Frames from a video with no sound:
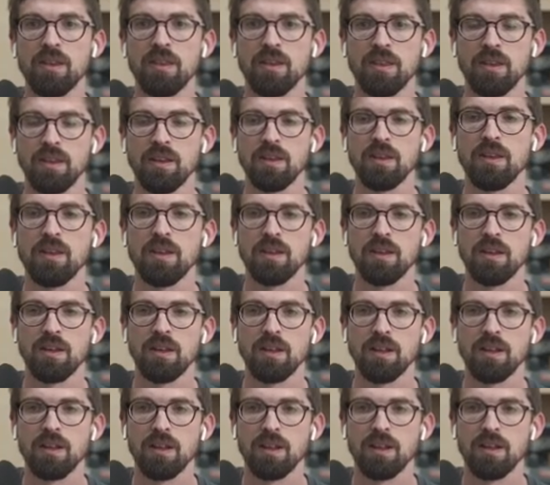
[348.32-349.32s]

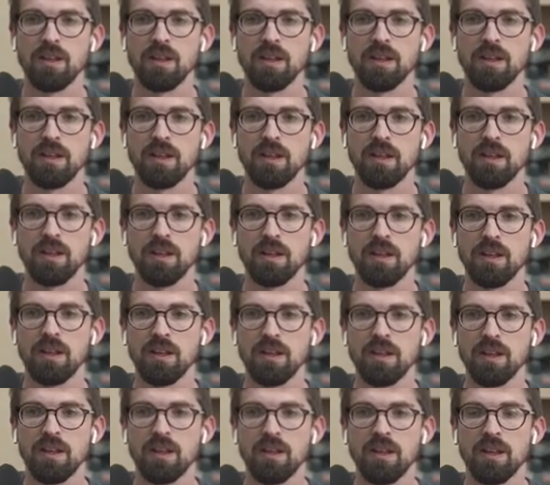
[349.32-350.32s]

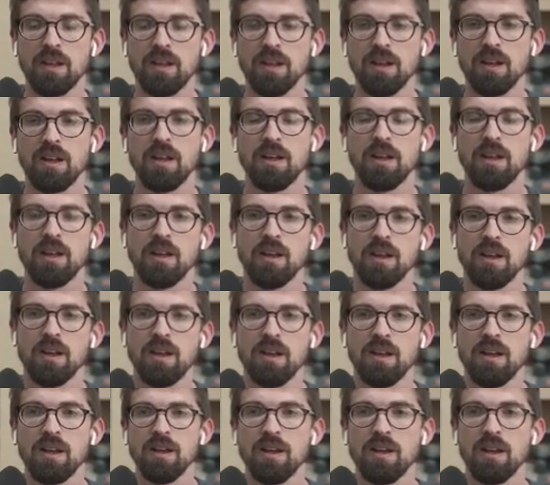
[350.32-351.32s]

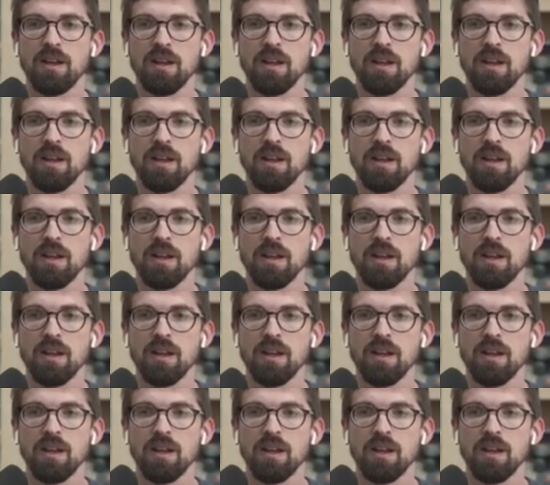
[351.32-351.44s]
[no speech]